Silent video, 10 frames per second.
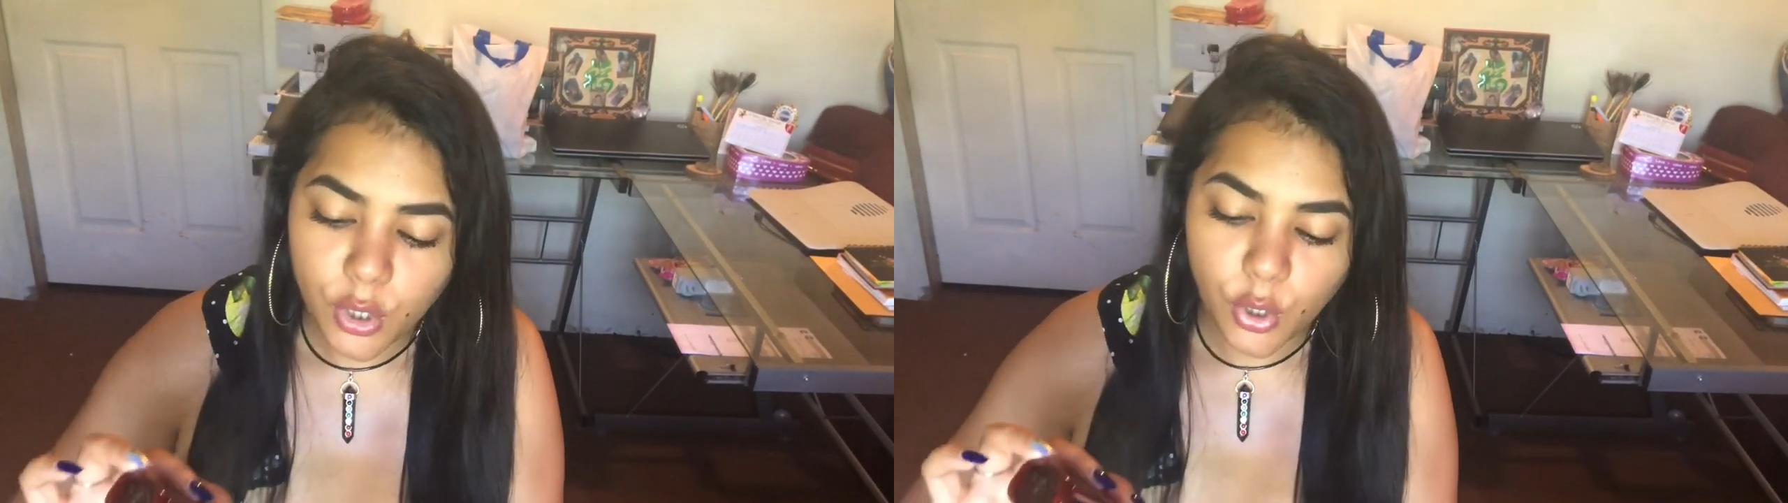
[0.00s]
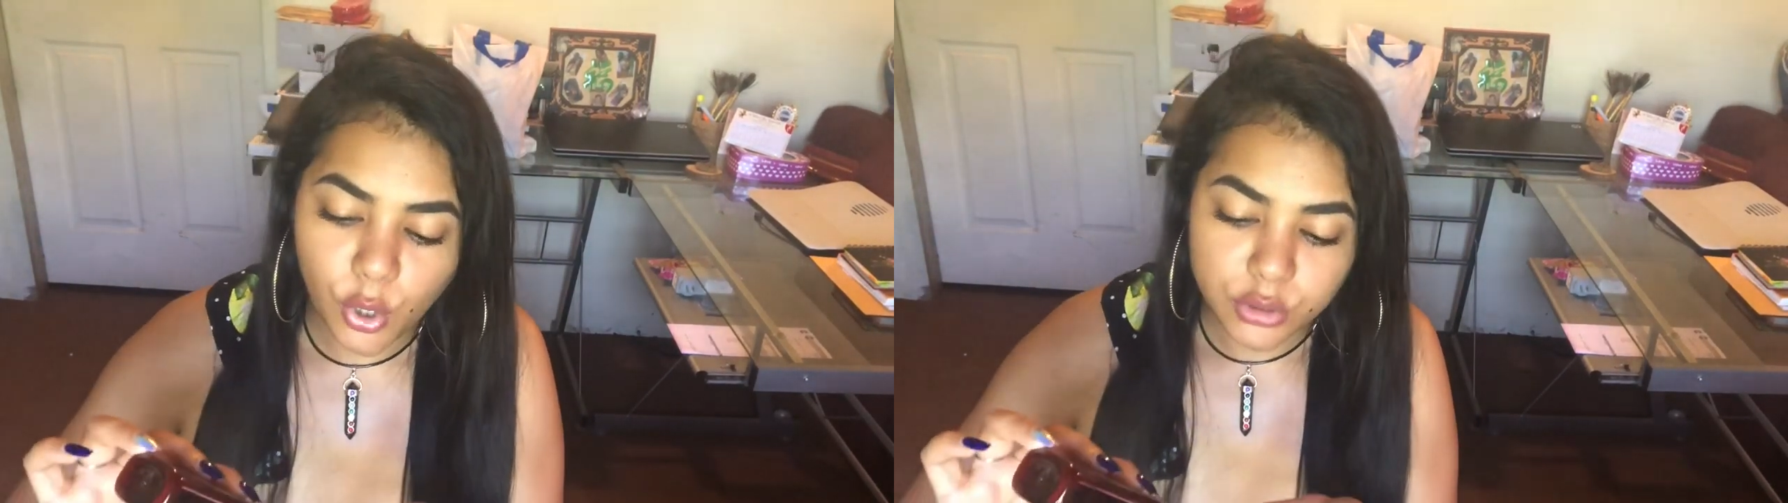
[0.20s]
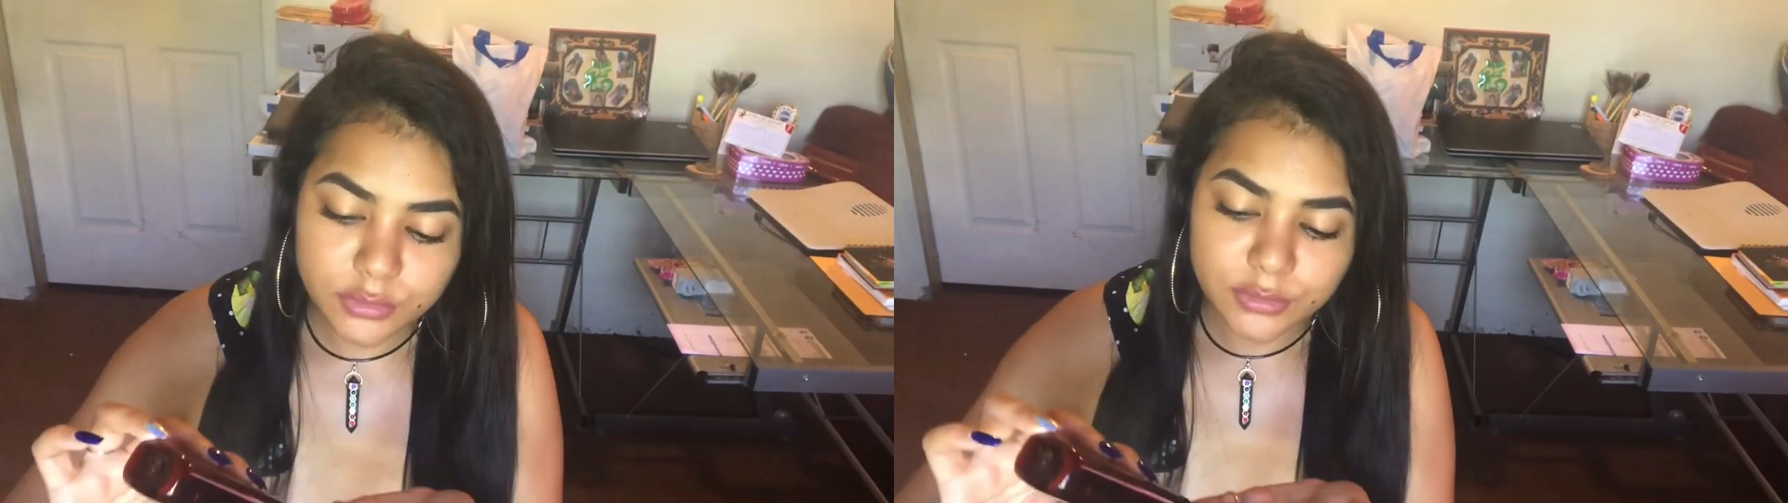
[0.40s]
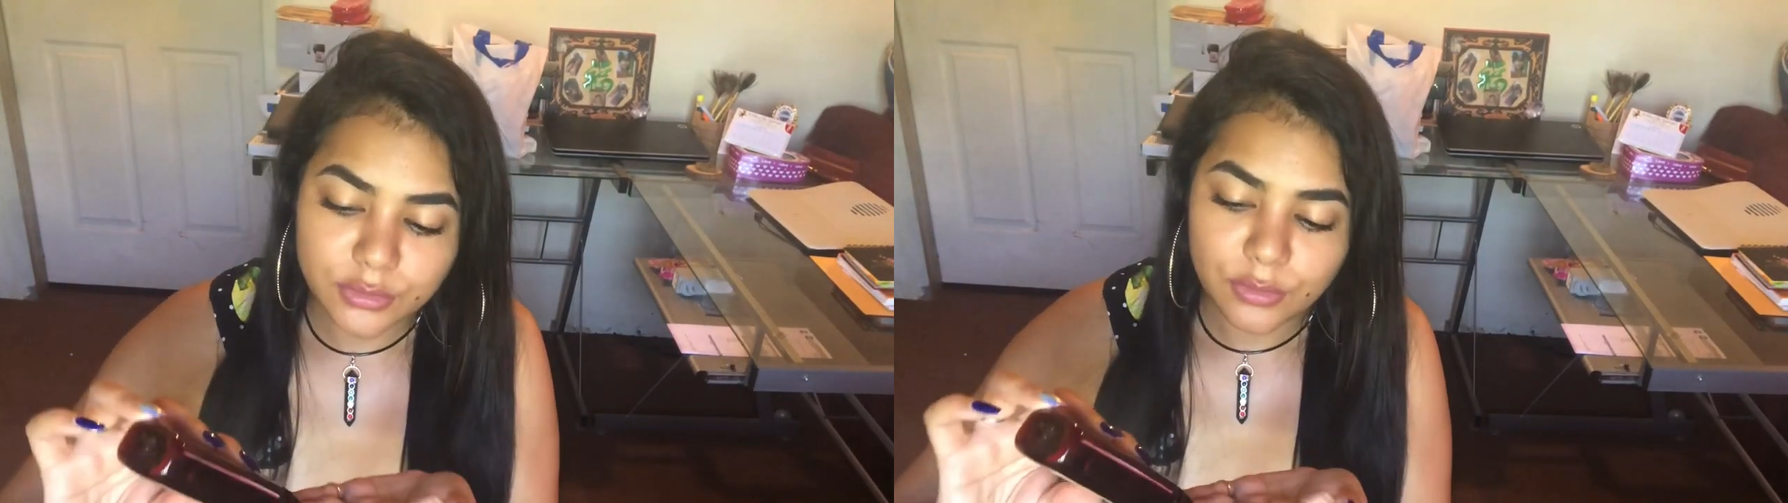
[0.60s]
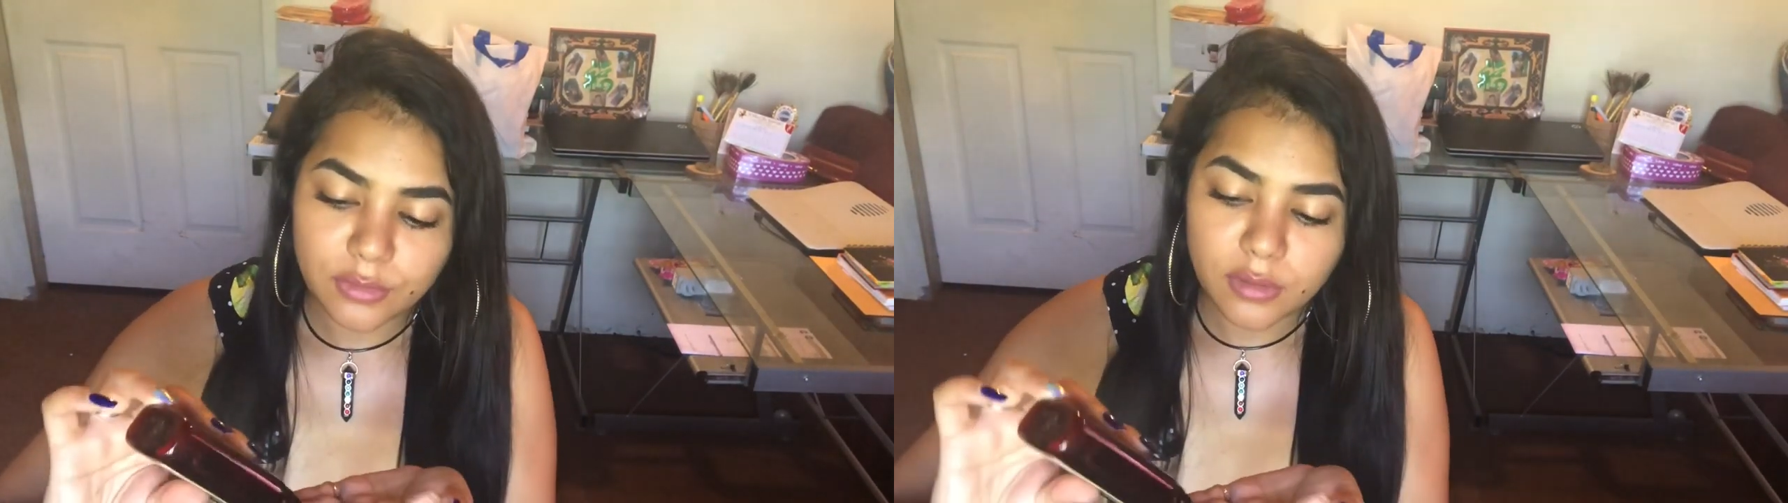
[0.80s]

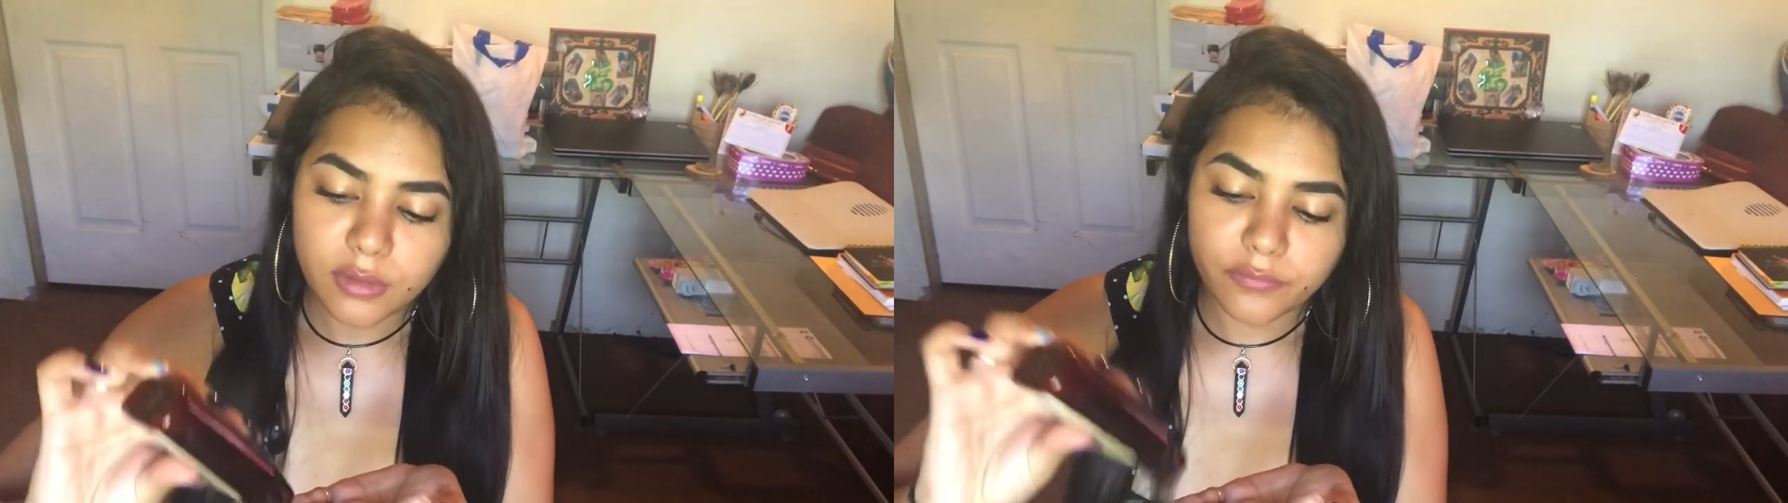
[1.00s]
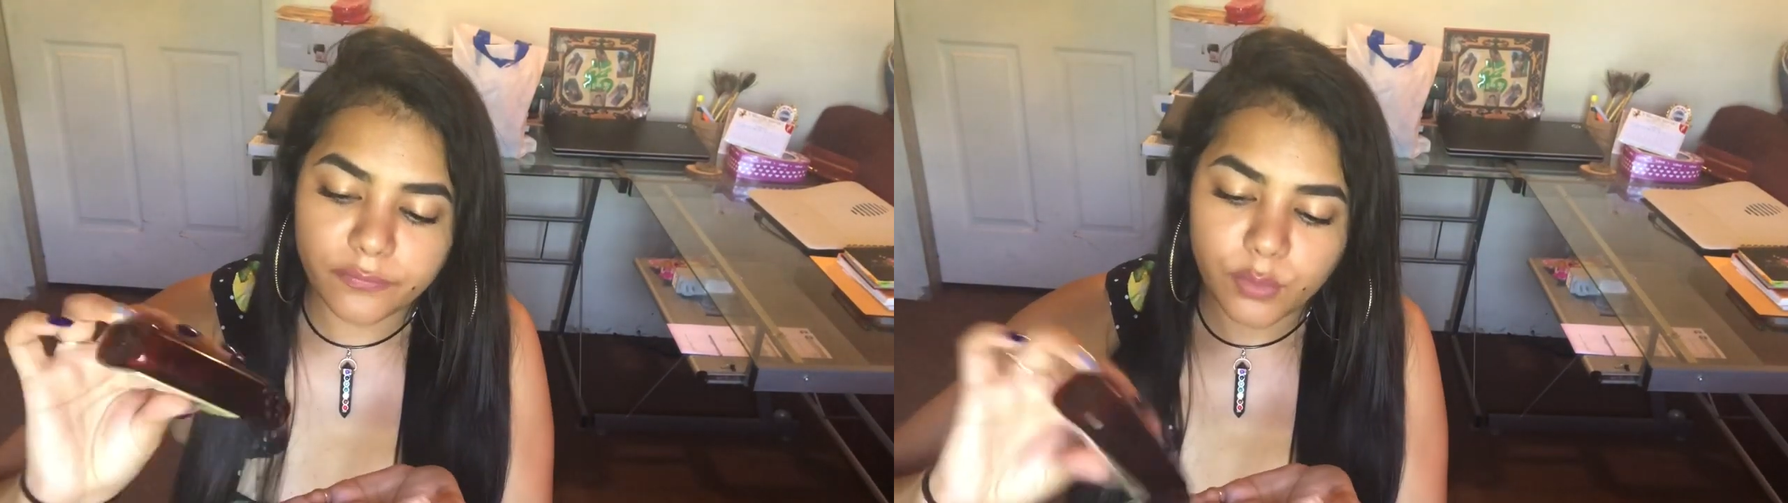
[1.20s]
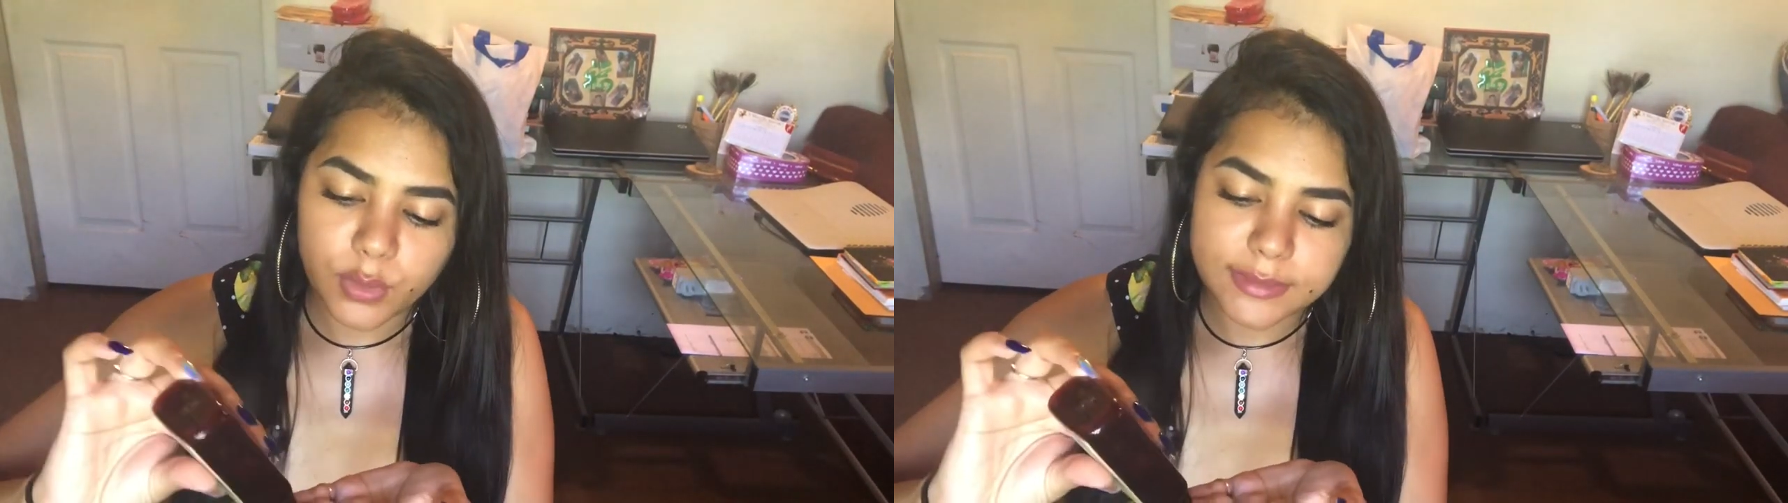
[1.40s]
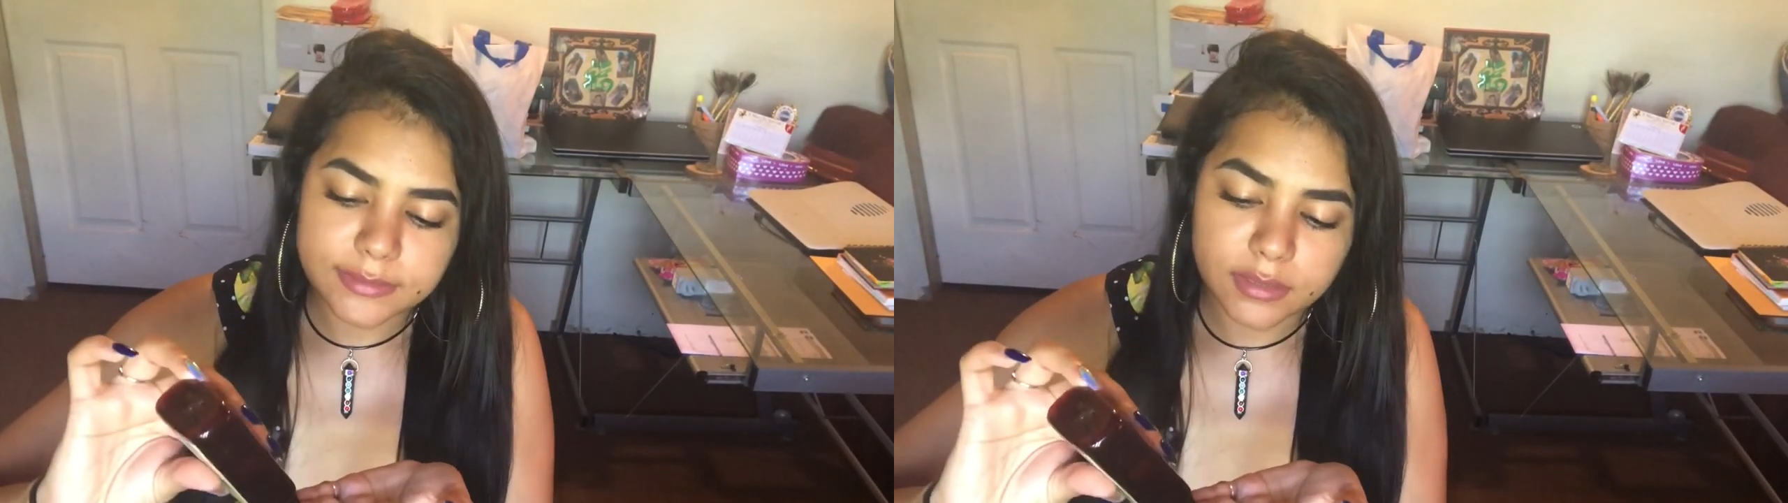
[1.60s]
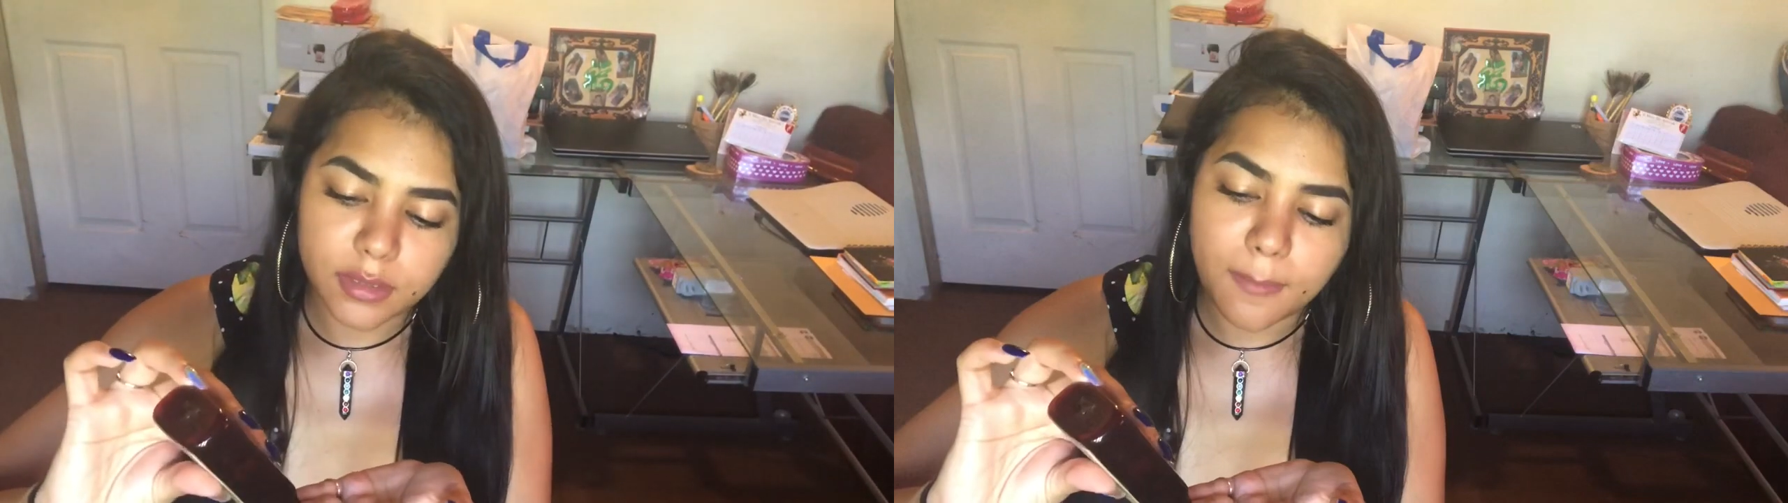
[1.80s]
also
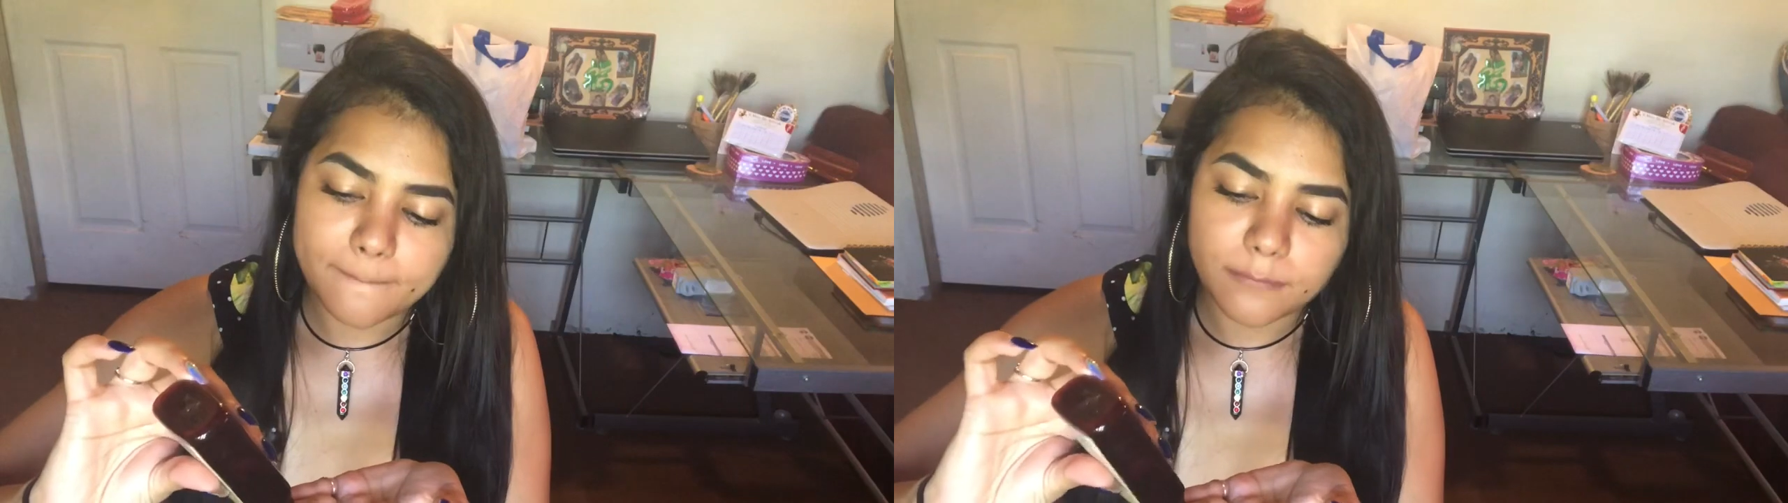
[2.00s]
focusing